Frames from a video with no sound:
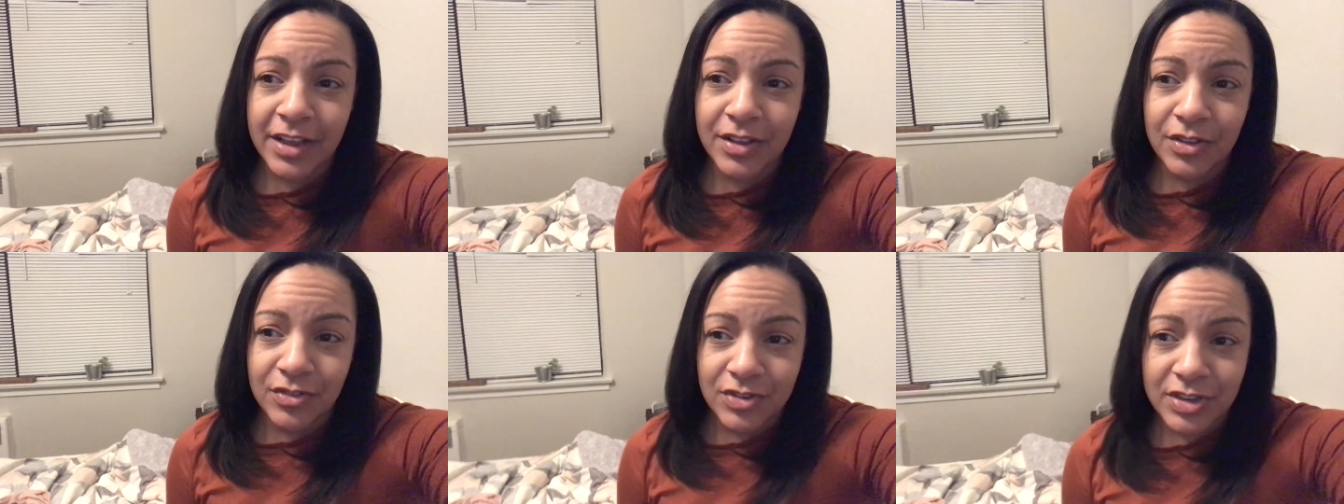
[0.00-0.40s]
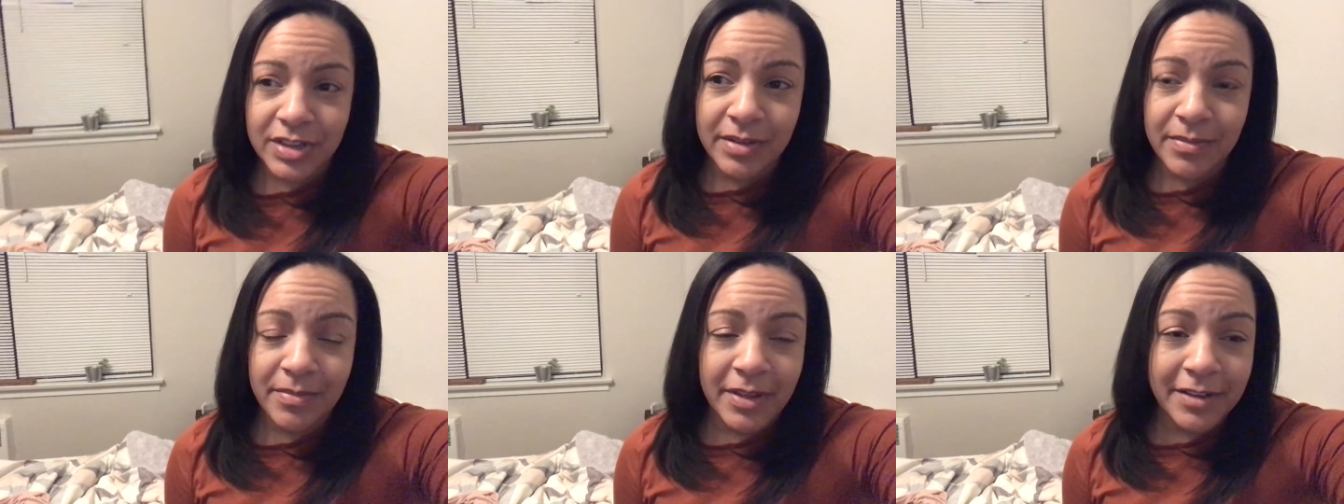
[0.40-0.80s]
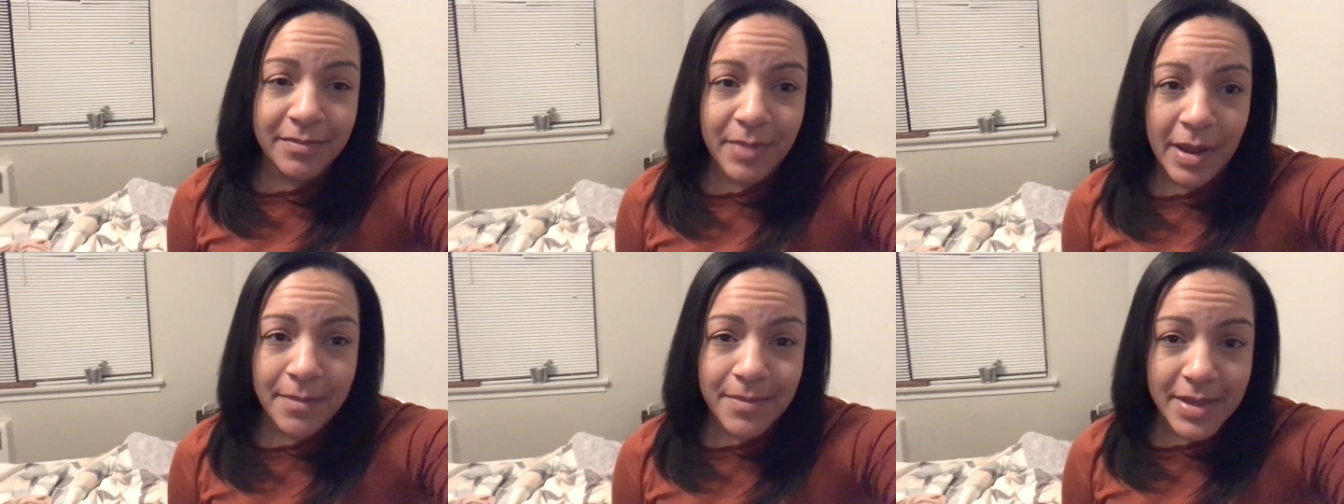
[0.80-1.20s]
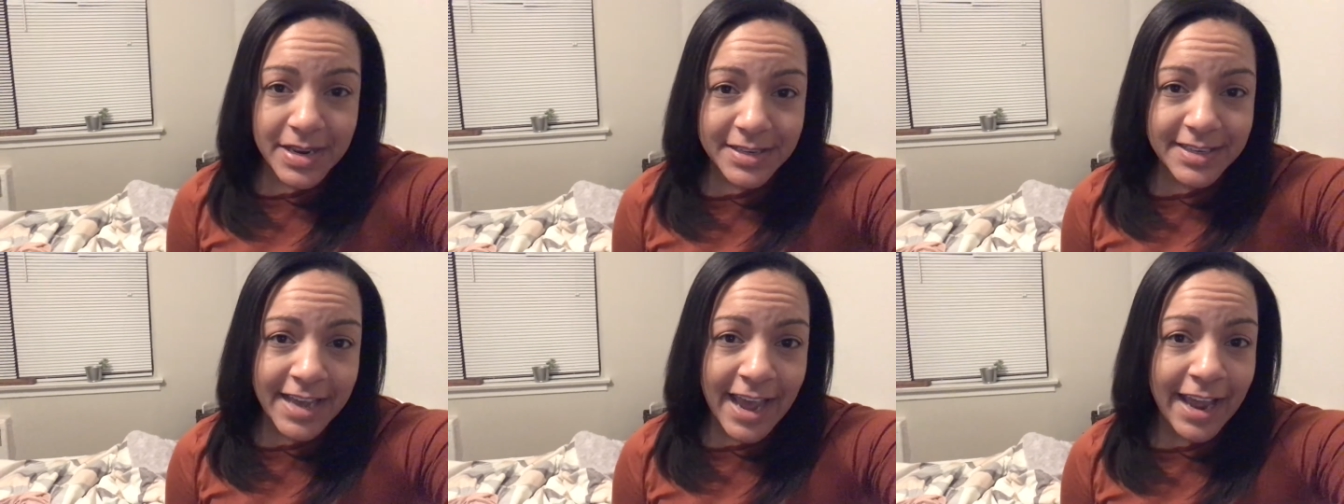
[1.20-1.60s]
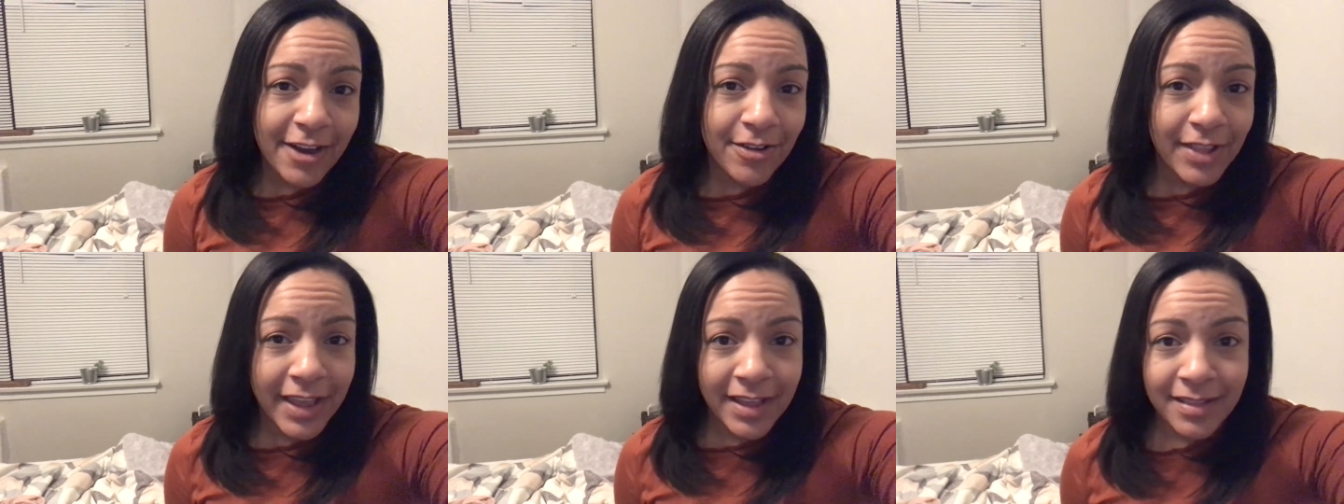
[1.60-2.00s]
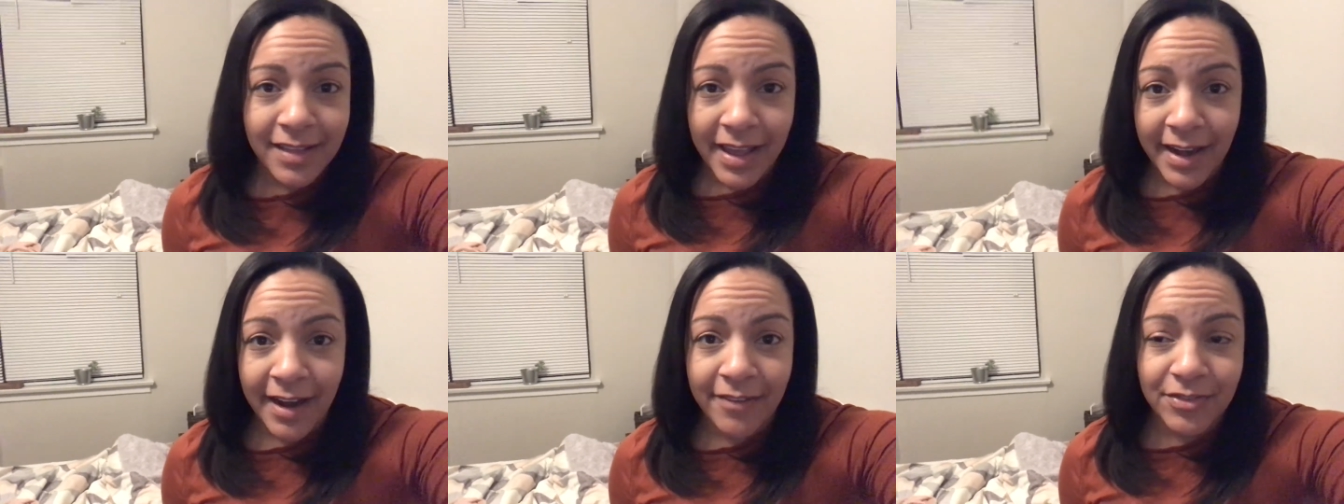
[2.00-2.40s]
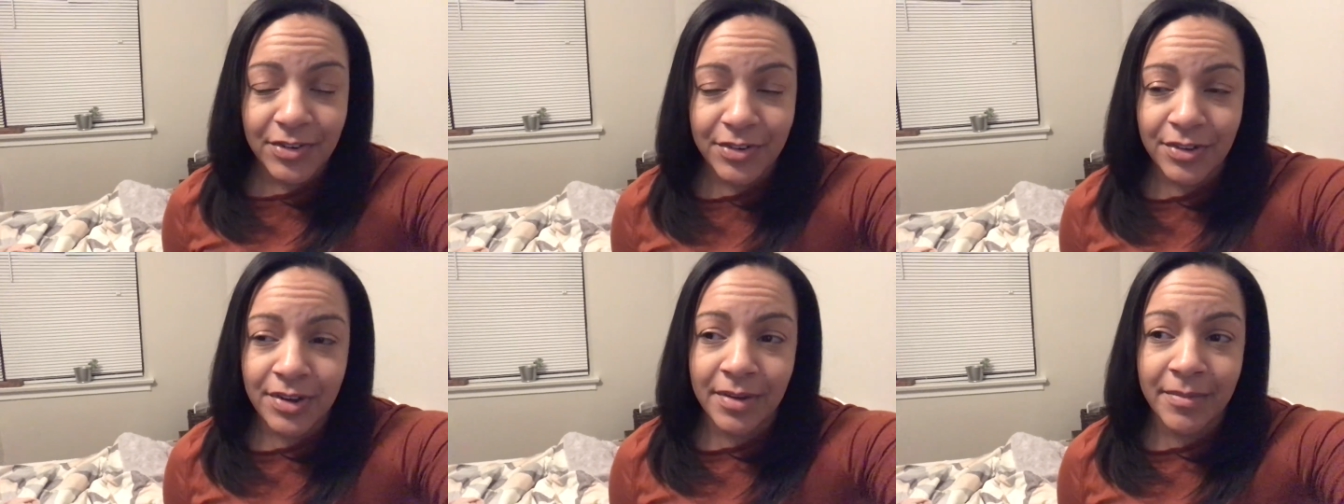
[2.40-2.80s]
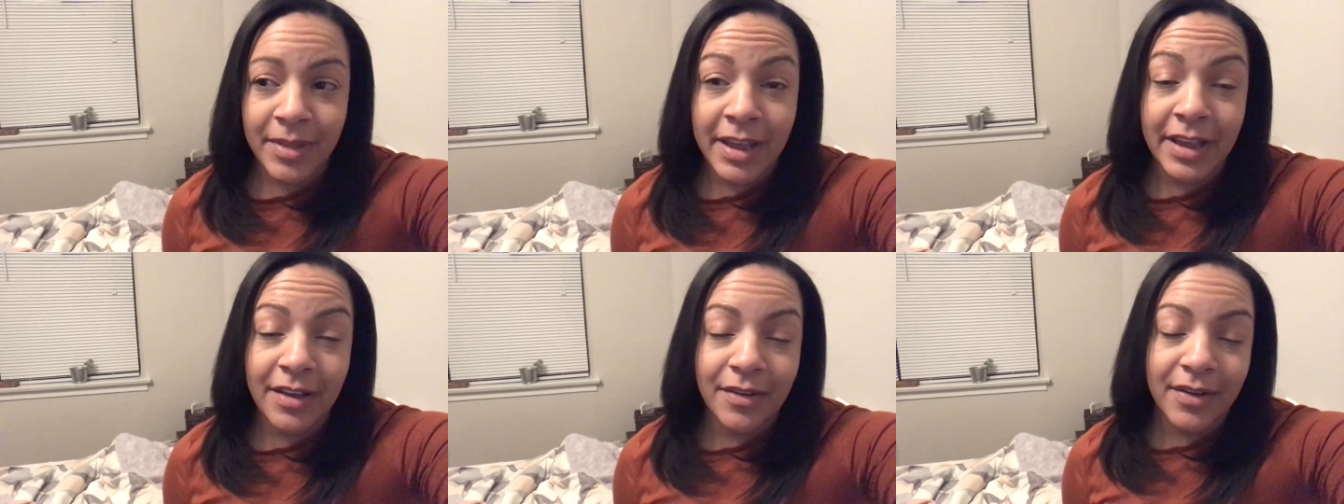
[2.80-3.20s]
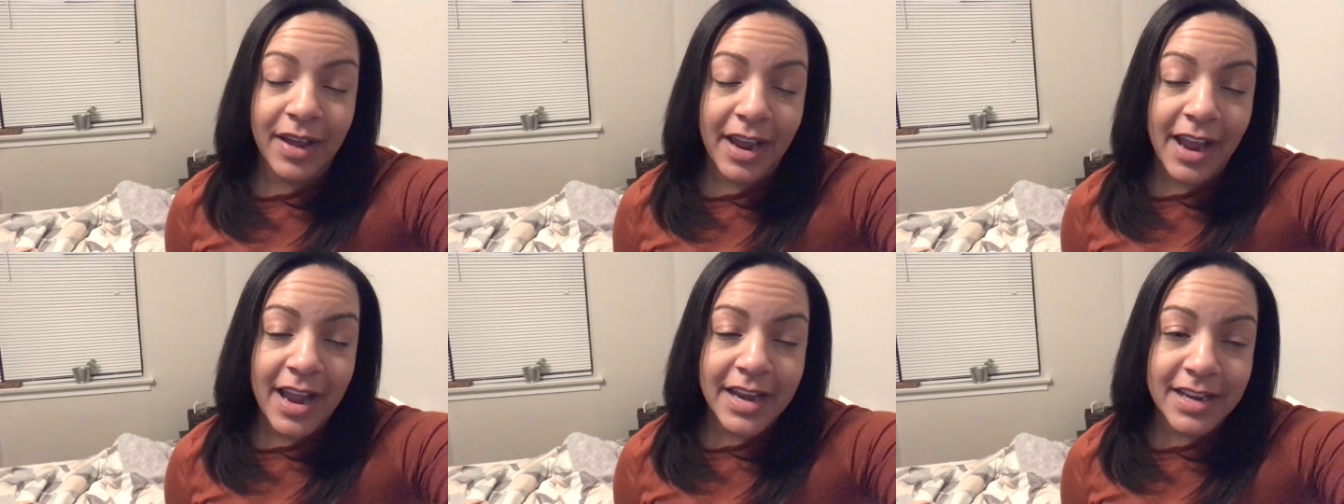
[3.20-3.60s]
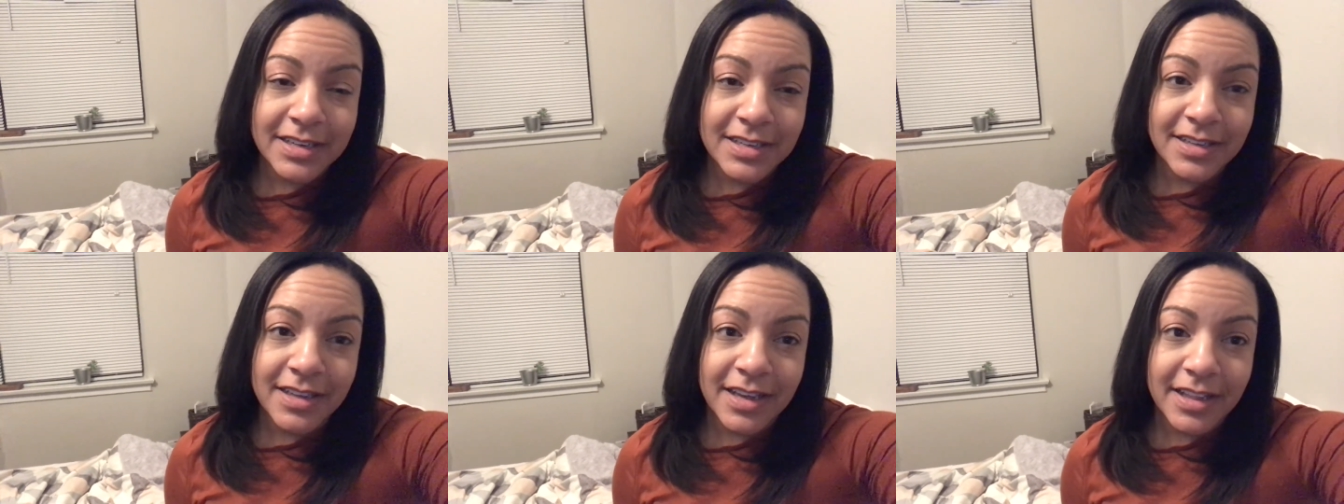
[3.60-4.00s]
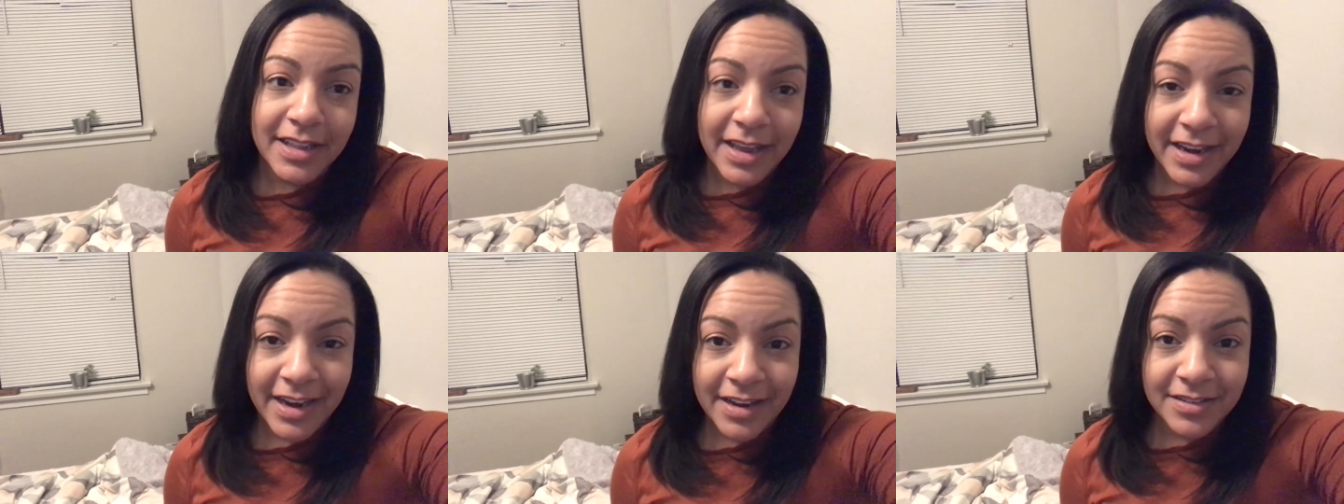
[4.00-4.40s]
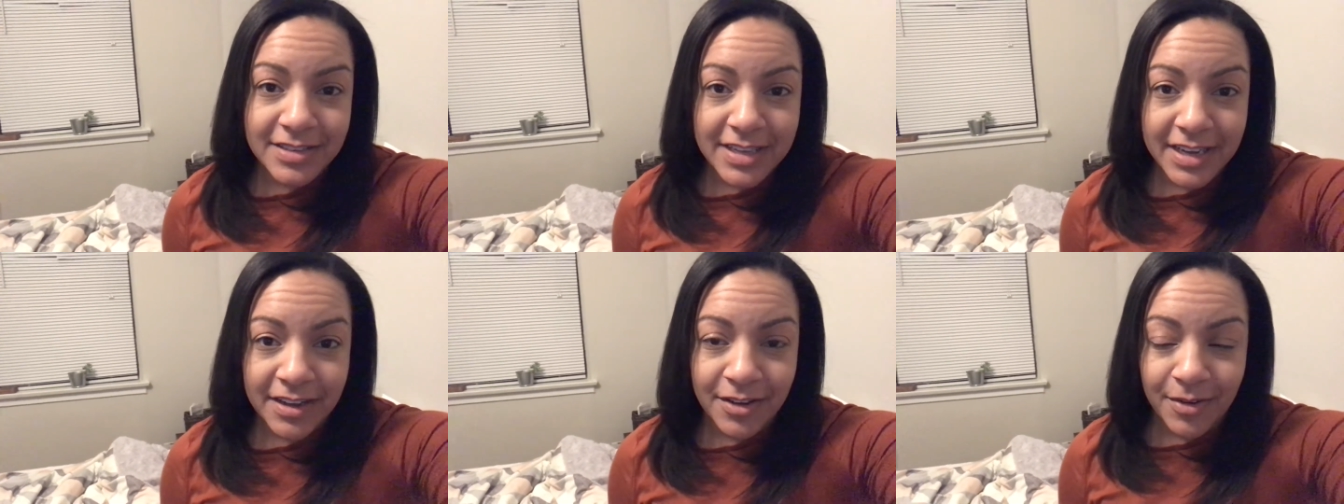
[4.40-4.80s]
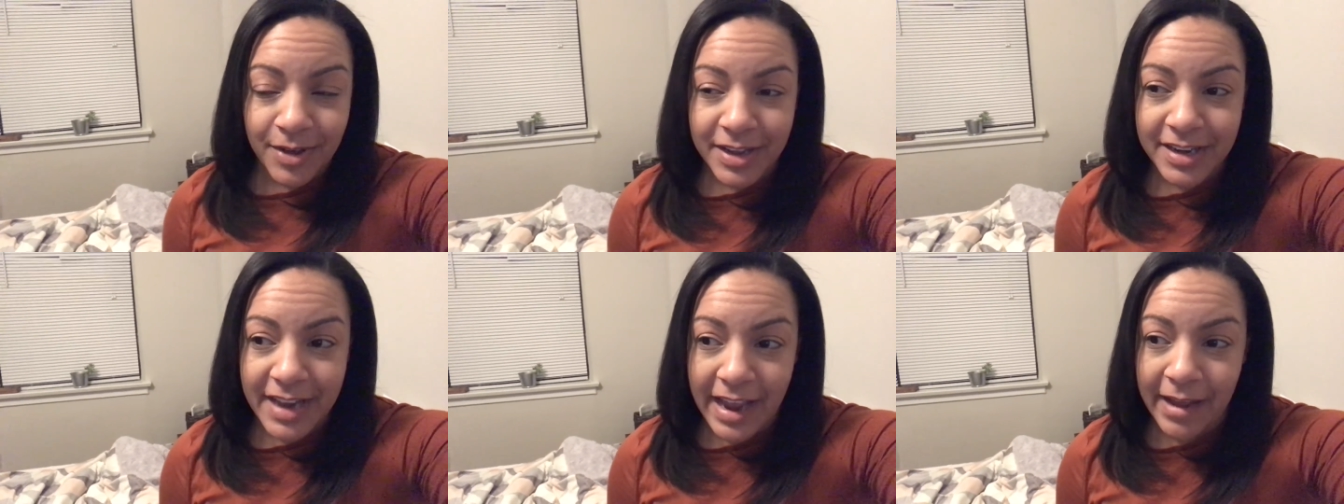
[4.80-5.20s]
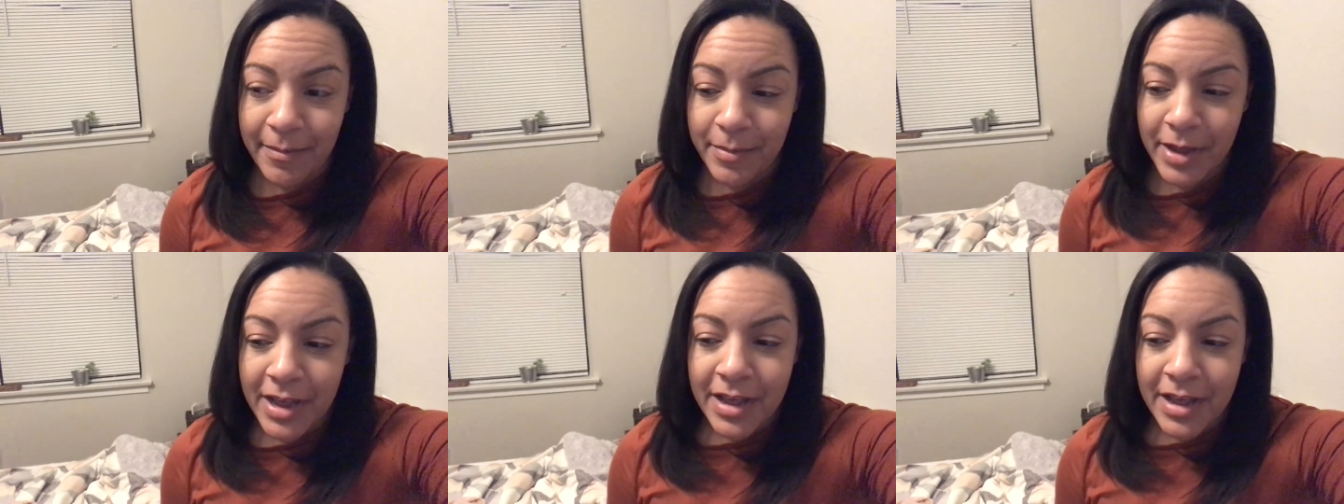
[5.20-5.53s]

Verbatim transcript: Usually like by midday or like late afternoon, I'm like, okay, I need to like lay down, take a quick nap